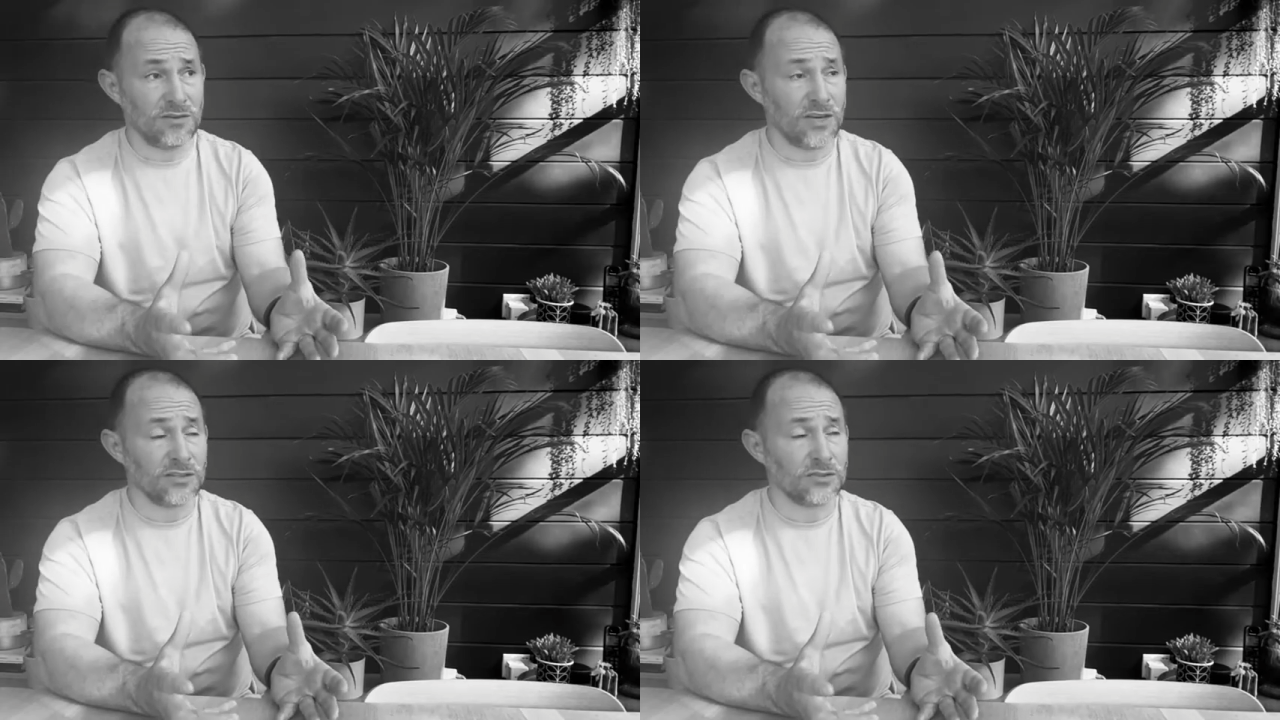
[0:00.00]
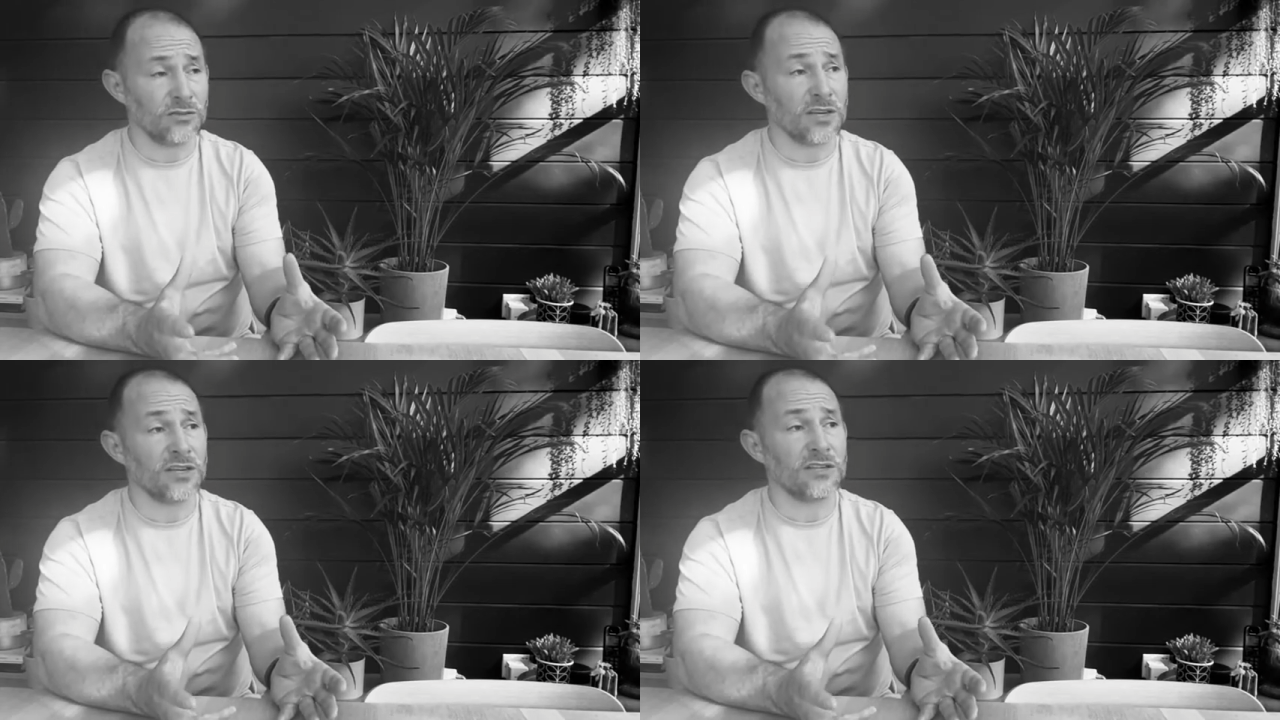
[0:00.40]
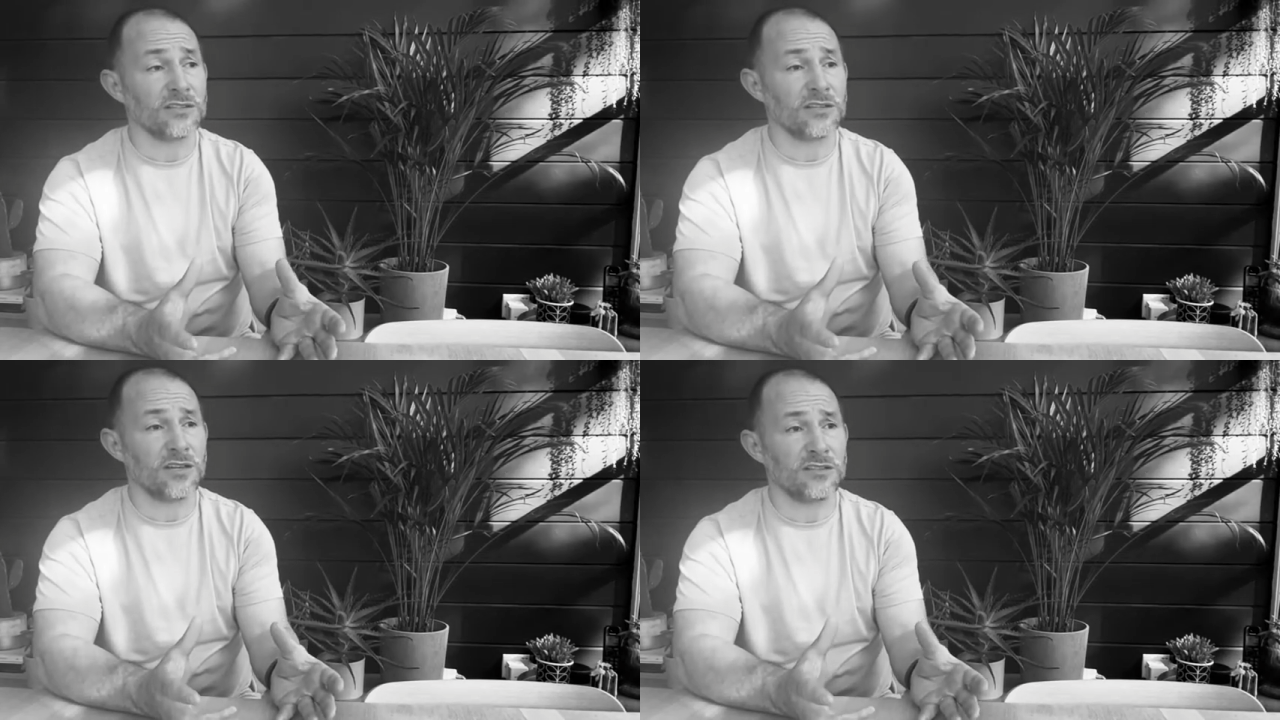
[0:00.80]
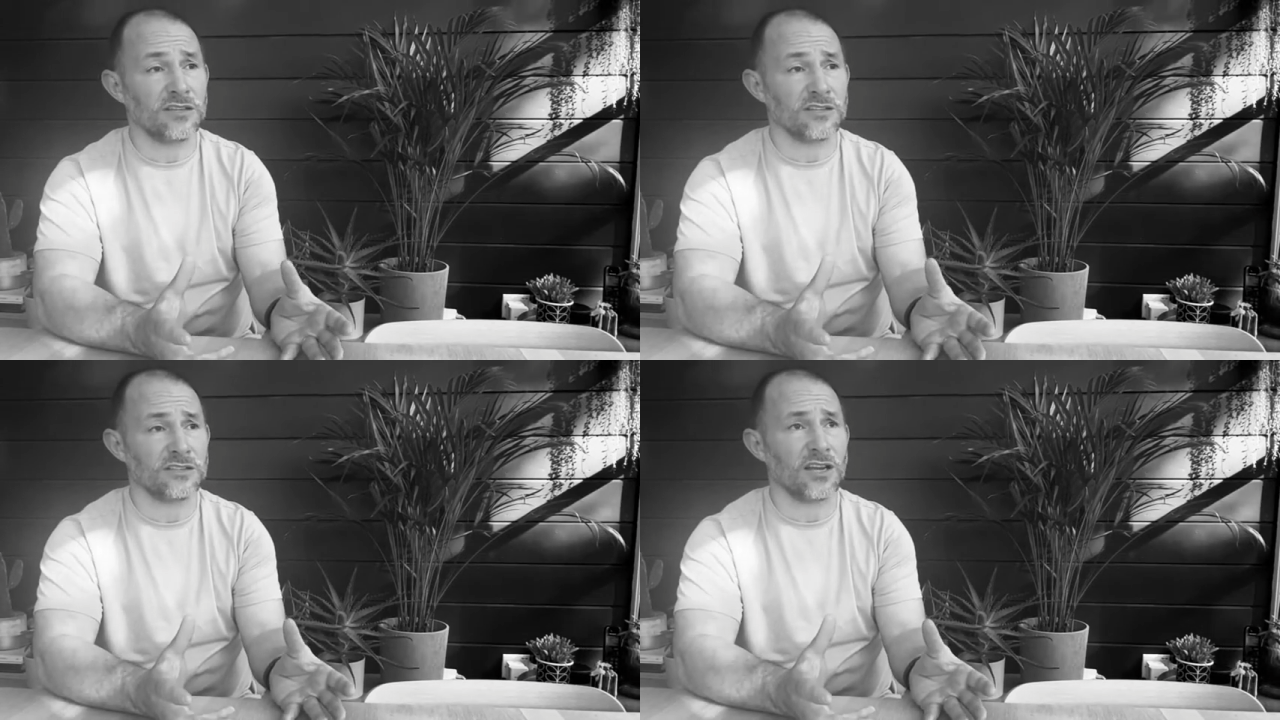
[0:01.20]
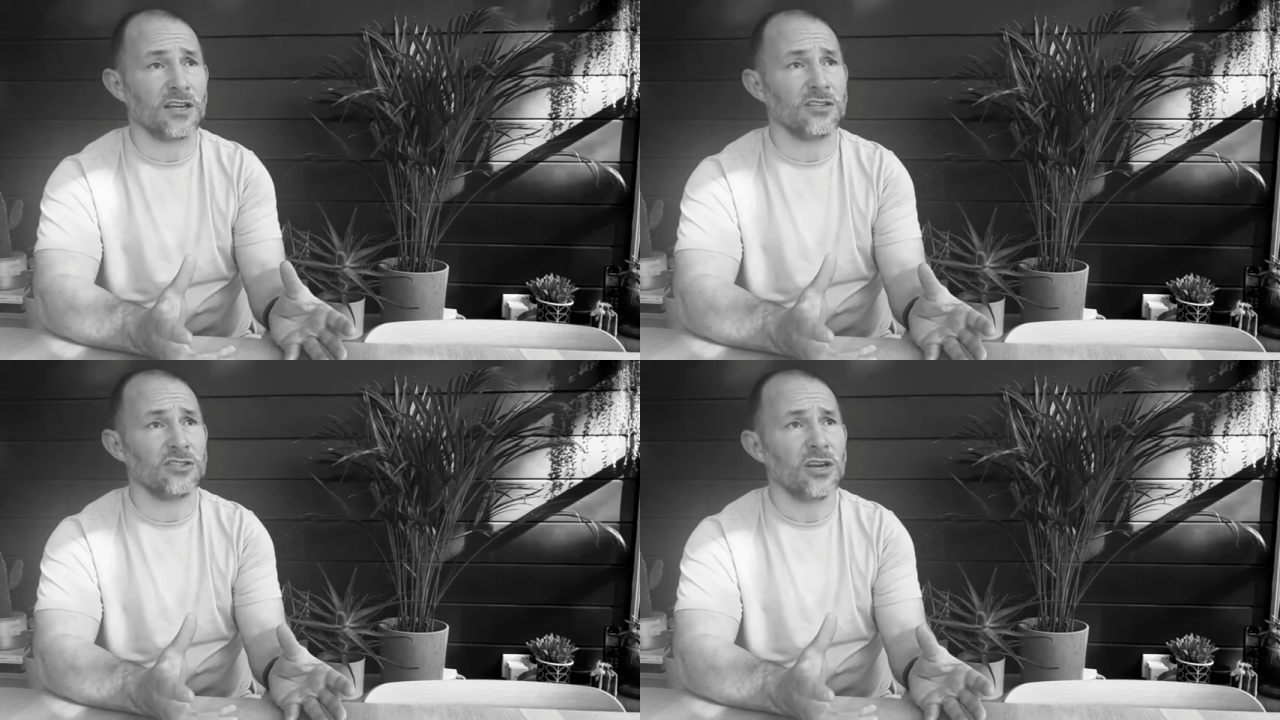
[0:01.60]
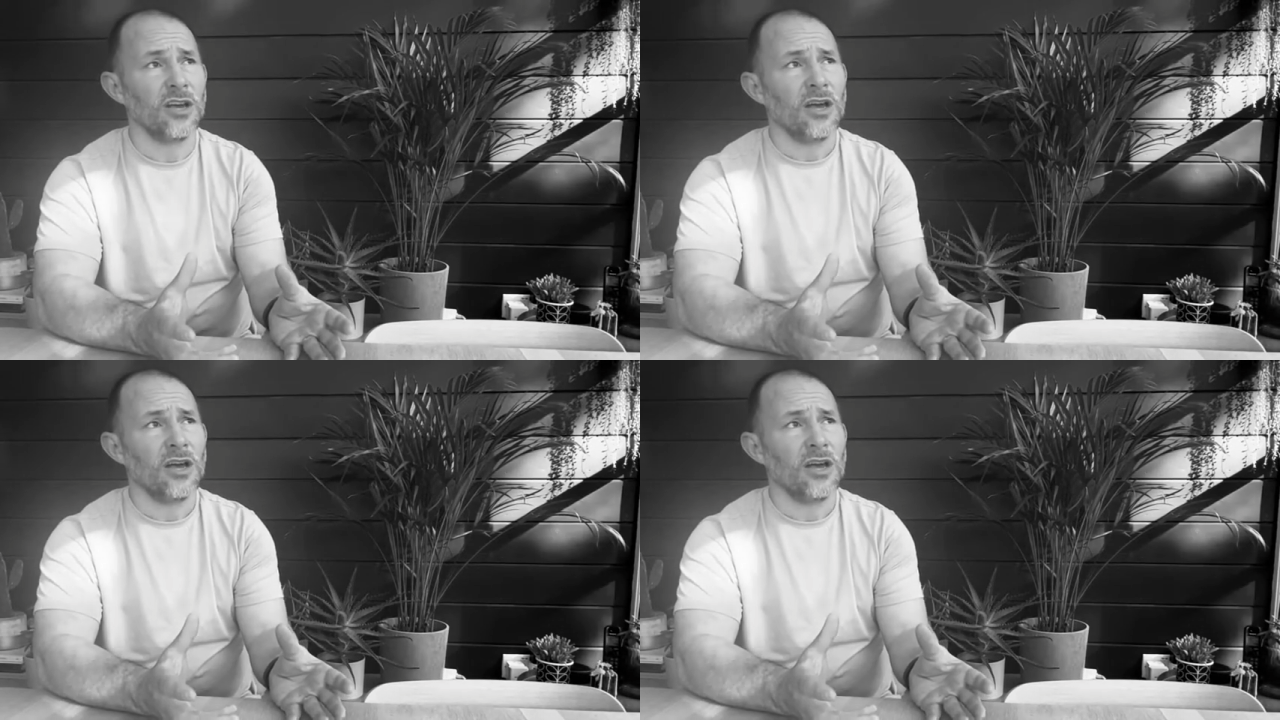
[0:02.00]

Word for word: nearly two years to get to this stage.